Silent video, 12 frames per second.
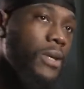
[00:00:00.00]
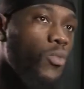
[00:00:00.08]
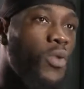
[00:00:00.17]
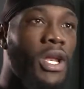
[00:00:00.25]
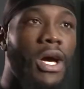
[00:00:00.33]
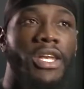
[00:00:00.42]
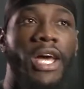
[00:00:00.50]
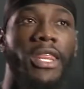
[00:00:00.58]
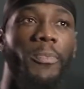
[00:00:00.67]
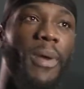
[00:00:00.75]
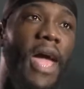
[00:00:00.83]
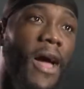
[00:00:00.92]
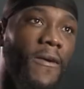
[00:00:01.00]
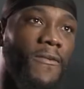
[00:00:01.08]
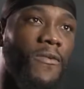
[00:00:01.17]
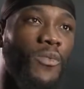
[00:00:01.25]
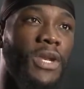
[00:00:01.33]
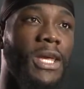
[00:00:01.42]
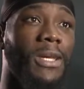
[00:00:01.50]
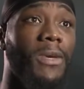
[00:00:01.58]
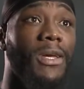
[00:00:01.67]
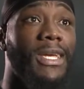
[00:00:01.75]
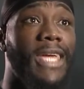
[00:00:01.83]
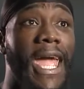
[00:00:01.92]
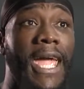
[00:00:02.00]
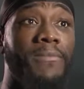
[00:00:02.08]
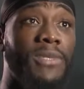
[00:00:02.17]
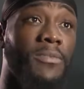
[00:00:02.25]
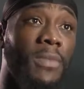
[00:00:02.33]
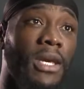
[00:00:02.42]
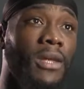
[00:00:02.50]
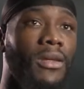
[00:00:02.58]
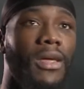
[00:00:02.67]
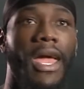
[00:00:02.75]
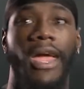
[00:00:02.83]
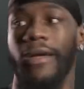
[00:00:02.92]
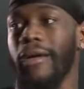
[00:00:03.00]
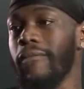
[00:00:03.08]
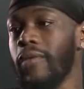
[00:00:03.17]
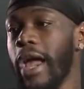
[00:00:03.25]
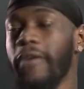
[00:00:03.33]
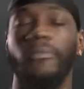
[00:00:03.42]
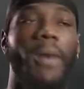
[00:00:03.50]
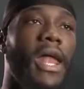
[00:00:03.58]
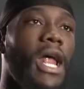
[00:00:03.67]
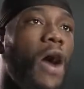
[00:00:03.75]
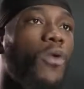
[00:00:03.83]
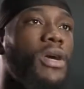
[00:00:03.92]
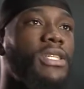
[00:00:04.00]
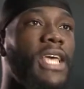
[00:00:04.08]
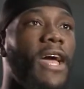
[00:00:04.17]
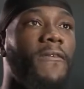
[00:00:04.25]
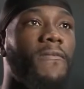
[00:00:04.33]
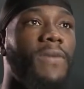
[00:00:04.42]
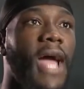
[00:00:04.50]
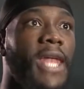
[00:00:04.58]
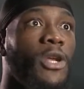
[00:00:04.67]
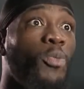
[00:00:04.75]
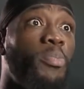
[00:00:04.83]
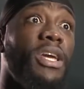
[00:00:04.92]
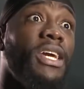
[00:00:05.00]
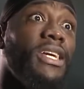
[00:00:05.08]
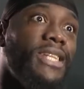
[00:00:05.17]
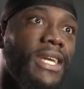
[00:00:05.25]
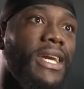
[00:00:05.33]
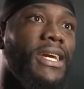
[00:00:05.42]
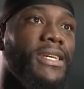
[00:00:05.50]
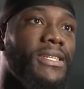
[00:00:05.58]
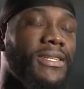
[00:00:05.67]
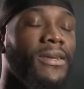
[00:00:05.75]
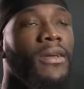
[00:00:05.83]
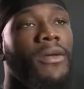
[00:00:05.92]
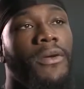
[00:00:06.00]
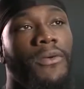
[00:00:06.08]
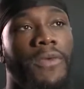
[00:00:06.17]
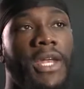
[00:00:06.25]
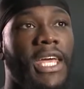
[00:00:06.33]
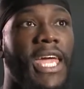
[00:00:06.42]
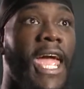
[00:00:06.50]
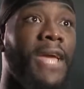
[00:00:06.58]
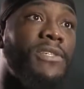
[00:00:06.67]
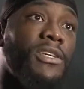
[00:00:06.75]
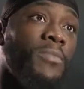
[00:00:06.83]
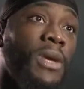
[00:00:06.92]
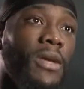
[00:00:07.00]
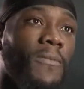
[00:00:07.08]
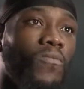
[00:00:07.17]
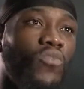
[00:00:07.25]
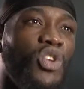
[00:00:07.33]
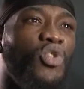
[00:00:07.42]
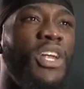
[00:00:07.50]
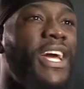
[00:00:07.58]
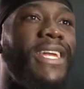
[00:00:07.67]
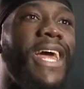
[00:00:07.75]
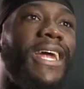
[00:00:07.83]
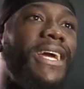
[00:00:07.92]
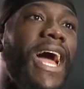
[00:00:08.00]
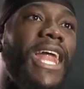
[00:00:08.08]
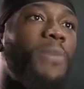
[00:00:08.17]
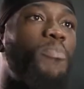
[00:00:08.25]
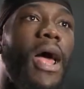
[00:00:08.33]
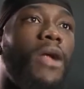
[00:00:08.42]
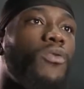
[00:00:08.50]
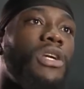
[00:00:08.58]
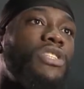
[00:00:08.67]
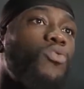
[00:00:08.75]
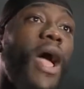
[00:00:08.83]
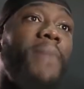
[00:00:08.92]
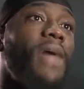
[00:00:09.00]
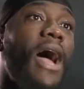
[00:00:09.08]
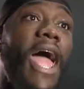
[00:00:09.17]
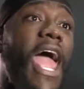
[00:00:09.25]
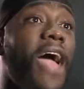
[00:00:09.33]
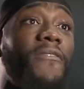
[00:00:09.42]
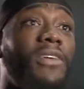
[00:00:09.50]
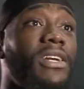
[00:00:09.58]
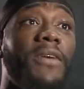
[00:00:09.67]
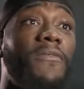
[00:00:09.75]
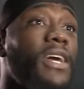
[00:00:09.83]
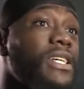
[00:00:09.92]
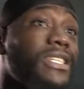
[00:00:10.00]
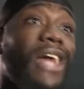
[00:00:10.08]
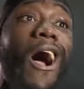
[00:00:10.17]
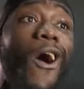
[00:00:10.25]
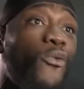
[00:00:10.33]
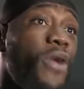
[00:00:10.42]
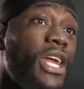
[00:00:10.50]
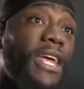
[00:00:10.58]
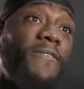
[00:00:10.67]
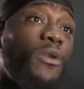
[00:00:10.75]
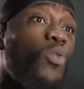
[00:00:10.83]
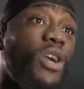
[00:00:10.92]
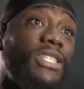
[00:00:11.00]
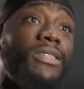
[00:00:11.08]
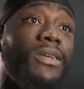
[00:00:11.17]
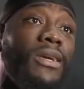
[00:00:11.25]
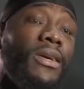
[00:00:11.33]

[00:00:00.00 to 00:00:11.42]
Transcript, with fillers: went another path when it came to me. Everybody always have got no PEDs when it came to me. You looking at a guy that probably would have swiped out half of the division already if it wasn't